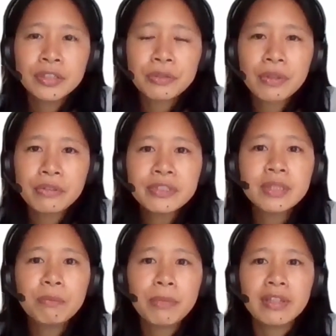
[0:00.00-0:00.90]
So there is
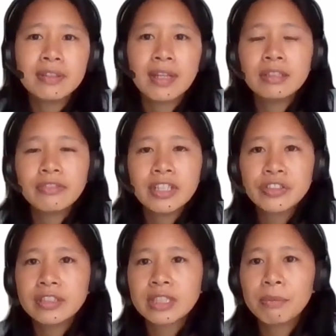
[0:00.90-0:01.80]
a myth that
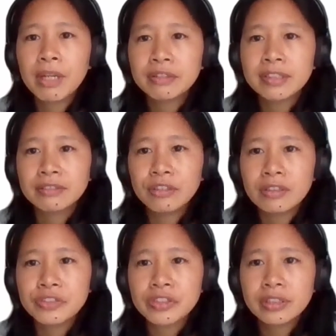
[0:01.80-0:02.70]
innovation is about
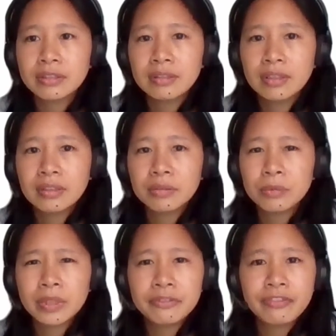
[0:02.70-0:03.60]
technology,
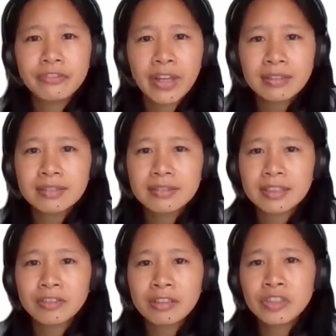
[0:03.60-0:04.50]
when in fact,
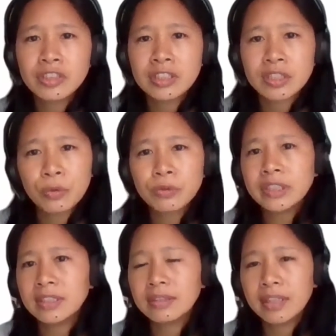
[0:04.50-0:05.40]
technology is
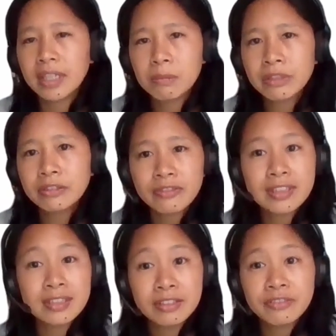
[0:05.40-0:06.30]
only the enabler of
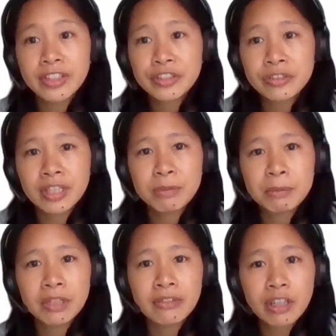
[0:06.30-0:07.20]
the innovation that
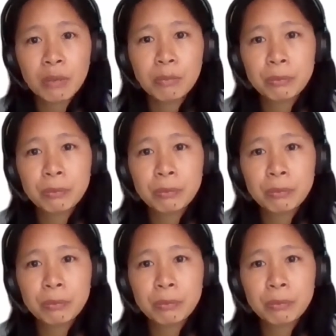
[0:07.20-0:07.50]
people have come